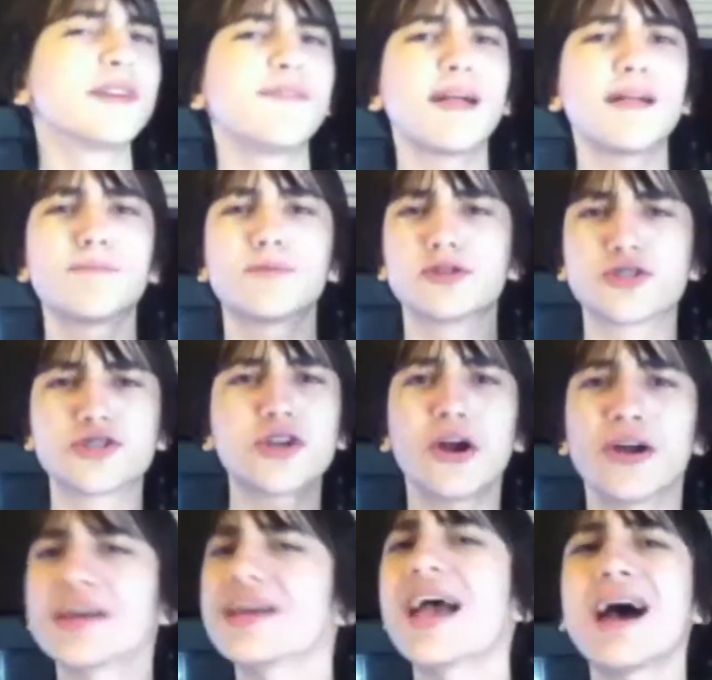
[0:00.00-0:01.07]
for developers
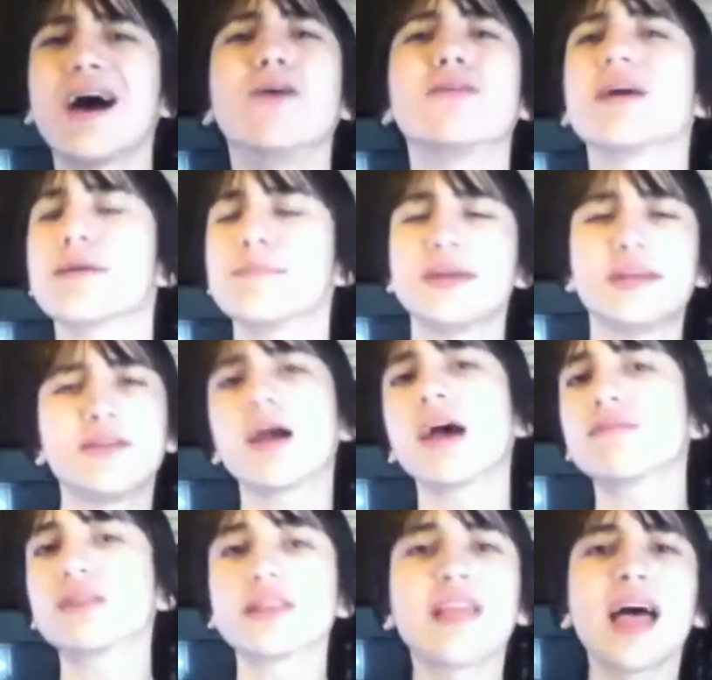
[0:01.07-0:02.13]
starting out, I mean, you
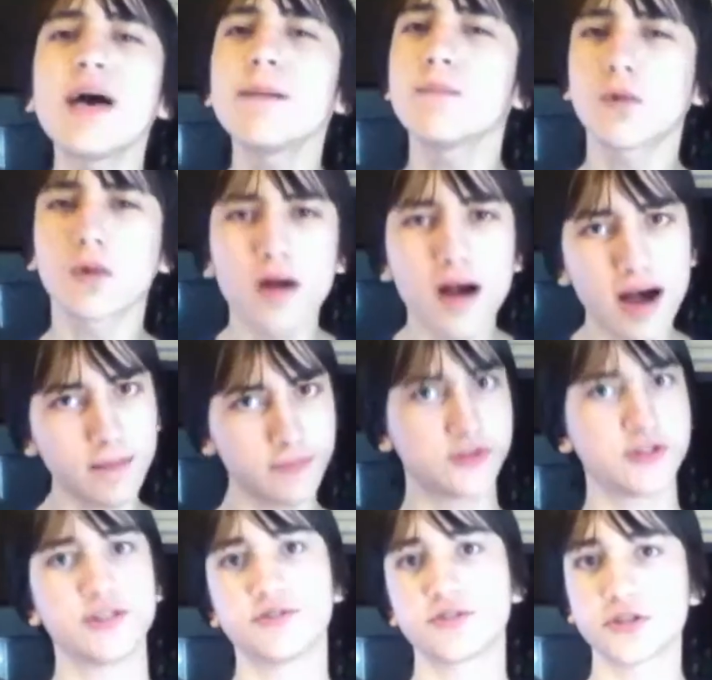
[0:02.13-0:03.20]
have a lot more
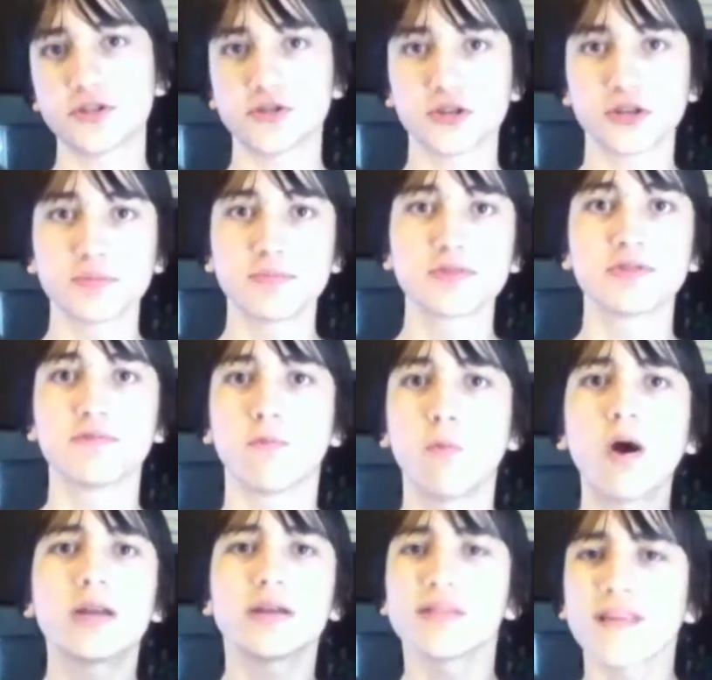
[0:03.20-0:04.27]
options in terms of
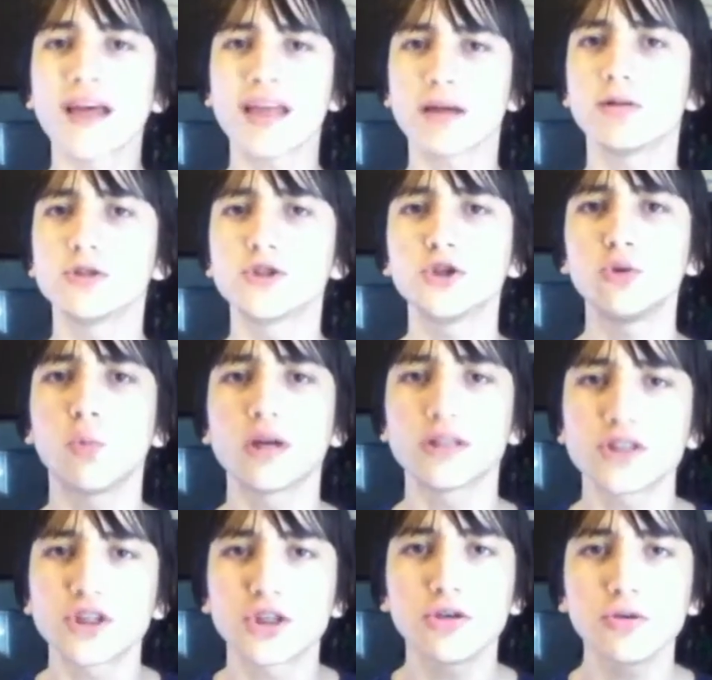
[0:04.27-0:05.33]
what language you
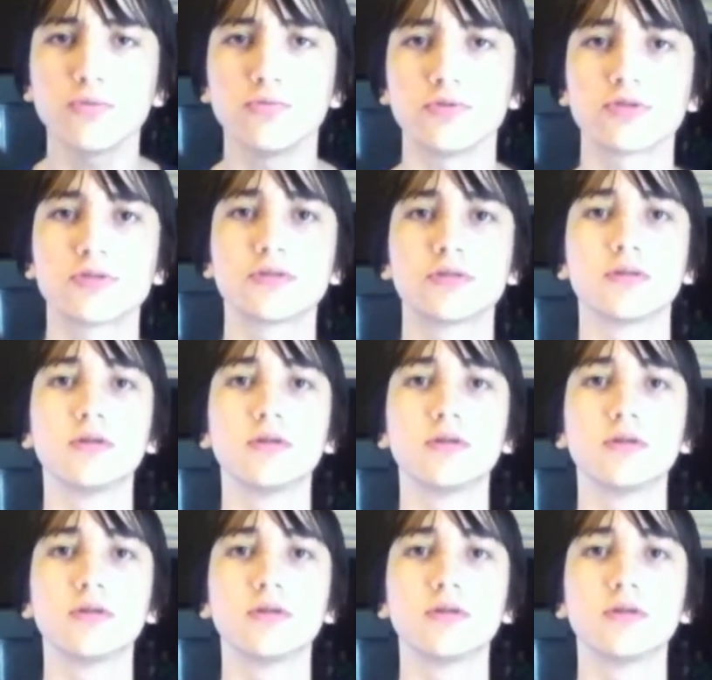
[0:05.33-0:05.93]
want to use.